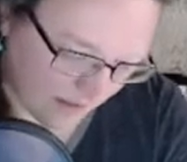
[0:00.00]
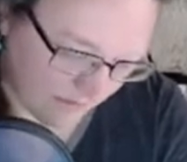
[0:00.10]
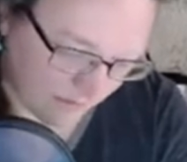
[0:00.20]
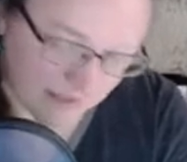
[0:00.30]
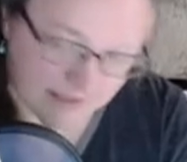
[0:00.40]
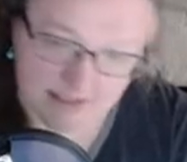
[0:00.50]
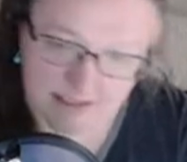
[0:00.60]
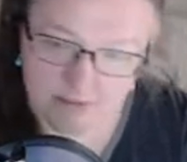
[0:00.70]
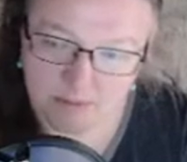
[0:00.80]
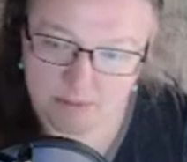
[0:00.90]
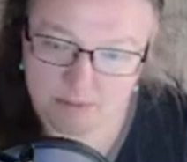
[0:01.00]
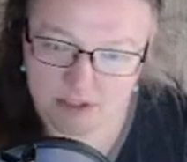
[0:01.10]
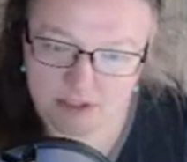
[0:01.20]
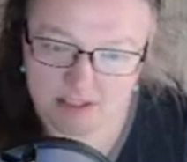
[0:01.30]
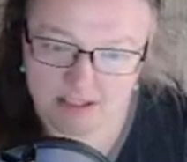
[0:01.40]
Basically, that's women
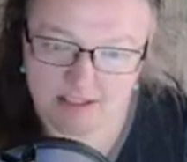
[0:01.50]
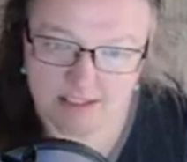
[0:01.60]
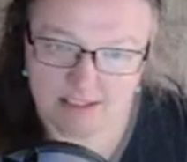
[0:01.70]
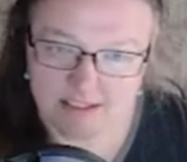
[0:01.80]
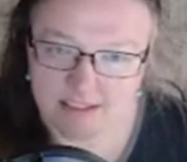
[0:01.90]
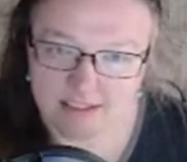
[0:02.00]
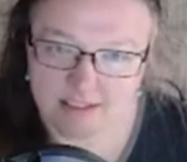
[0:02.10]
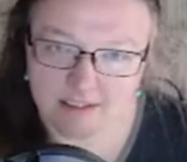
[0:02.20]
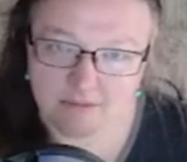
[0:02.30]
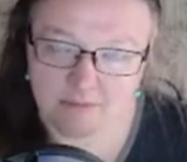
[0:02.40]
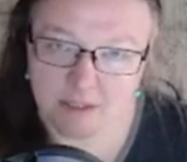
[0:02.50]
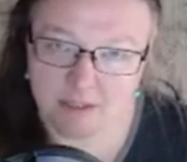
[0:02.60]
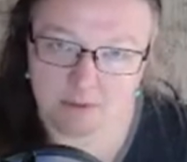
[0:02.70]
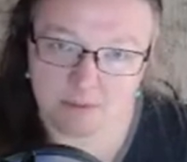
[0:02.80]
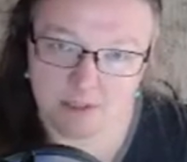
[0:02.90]
just constantly being
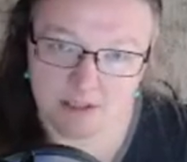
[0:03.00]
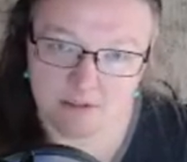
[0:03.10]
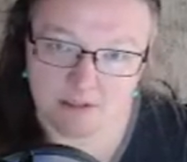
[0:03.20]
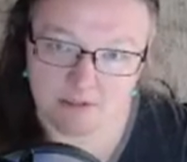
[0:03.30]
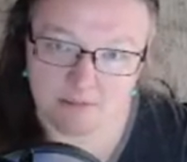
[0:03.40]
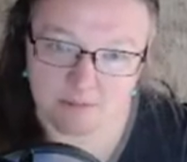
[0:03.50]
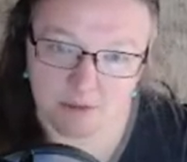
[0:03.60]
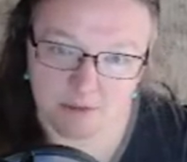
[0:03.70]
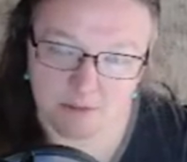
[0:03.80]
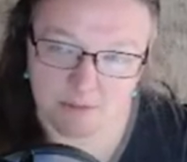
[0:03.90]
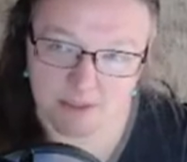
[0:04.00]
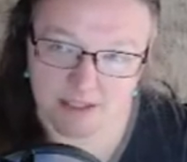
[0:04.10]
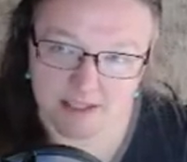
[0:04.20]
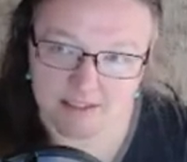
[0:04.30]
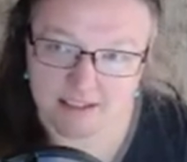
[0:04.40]
promiscuous with multiple
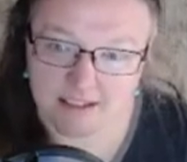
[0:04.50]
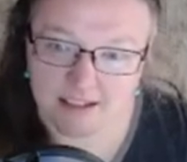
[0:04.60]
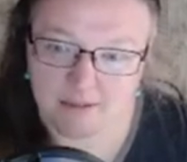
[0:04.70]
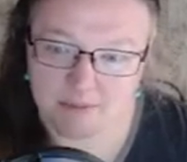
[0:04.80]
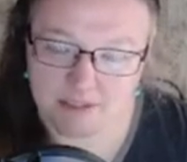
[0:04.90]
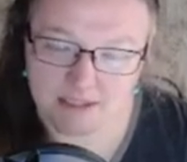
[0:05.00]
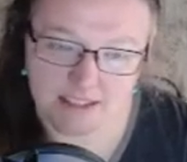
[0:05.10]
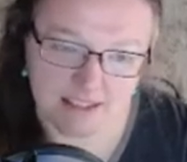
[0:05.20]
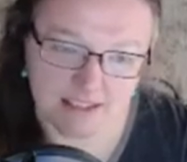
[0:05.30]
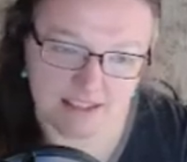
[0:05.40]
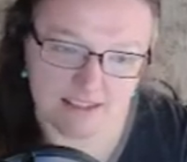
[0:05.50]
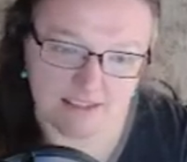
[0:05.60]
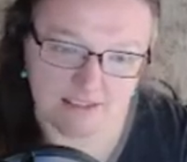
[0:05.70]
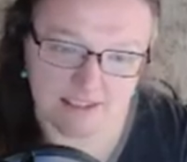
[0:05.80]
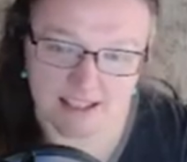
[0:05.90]
men. But the thing is, if
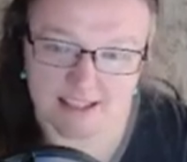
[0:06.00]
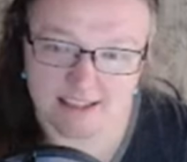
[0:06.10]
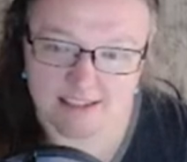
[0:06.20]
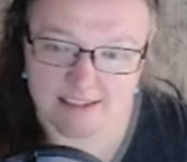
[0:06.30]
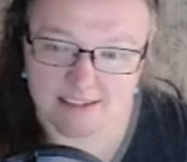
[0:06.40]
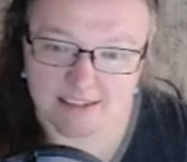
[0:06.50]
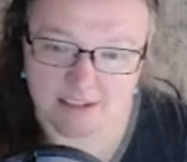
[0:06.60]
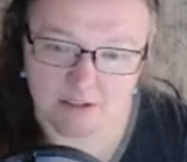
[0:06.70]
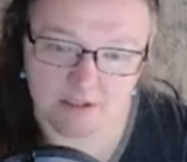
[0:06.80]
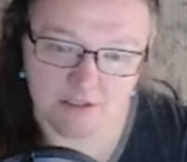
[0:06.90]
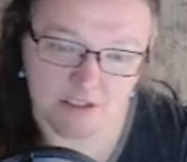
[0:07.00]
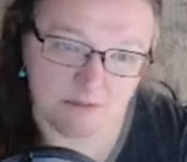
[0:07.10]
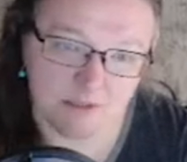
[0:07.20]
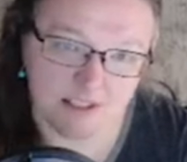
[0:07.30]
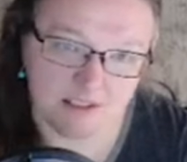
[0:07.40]
the guys, you know, if she
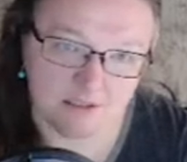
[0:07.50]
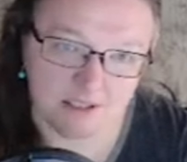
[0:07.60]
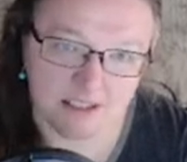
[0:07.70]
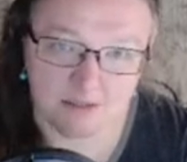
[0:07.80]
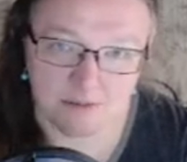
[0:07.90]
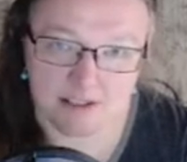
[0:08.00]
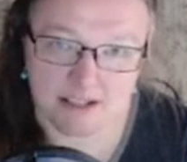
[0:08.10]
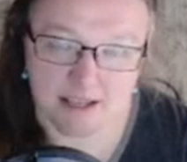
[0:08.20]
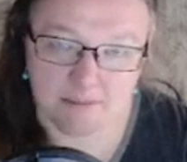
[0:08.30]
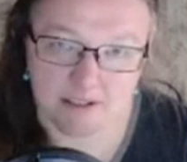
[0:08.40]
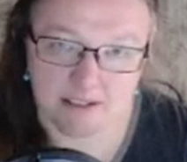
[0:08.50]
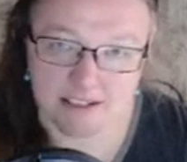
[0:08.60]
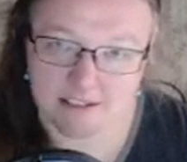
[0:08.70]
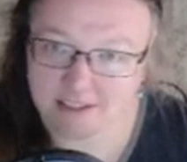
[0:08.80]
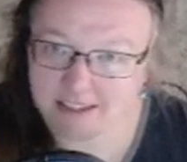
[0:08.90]
wasn't doing it, it wouldn't happen. And
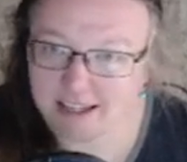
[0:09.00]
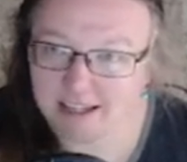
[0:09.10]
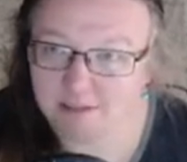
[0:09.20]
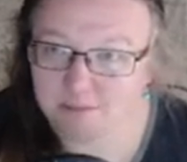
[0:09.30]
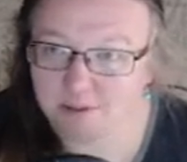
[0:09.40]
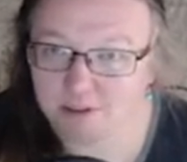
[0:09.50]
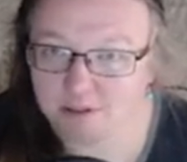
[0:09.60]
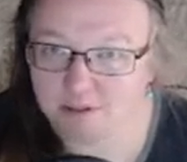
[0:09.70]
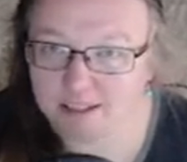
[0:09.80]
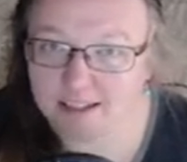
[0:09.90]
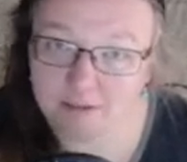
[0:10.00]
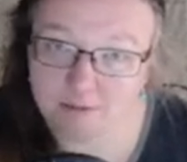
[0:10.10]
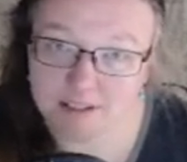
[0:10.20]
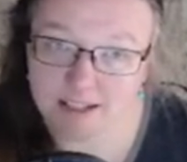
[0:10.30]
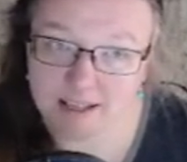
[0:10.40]
if the guys weren't doing it, it
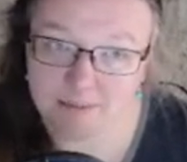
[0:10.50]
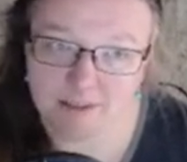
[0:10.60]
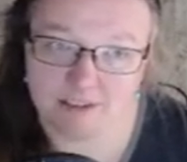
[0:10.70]
wouldn't happen.